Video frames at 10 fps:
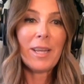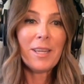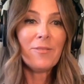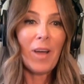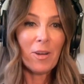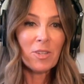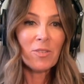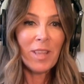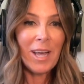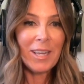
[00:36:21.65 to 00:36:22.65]
can vouch
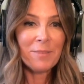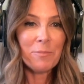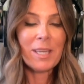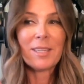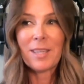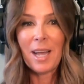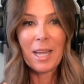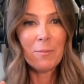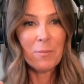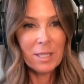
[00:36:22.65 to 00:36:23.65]
for that because I
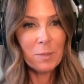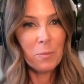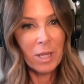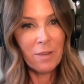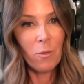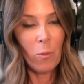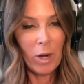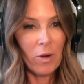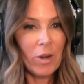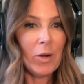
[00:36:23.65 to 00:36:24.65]
am this big of a
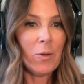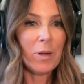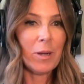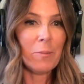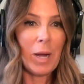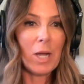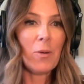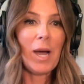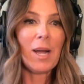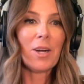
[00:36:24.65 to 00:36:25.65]
weirdo and a
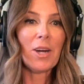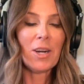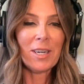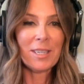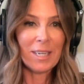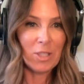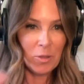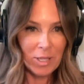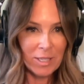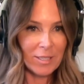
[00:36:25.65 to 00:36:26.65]
biohacker, and I do
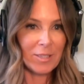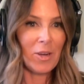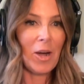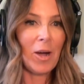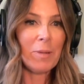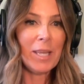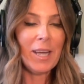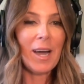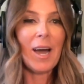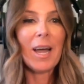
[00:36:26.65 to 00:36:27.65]
this as a
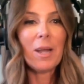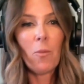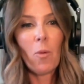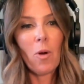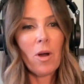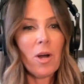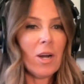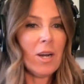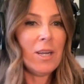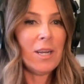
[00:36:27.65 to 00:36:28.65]
hobby. I wore
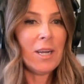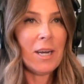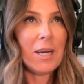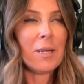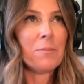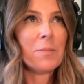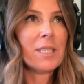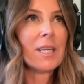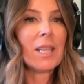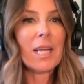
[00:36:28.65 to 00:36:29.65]

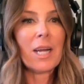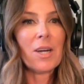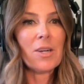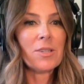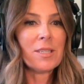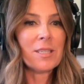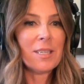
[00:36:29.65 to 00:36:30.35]
Sinclair's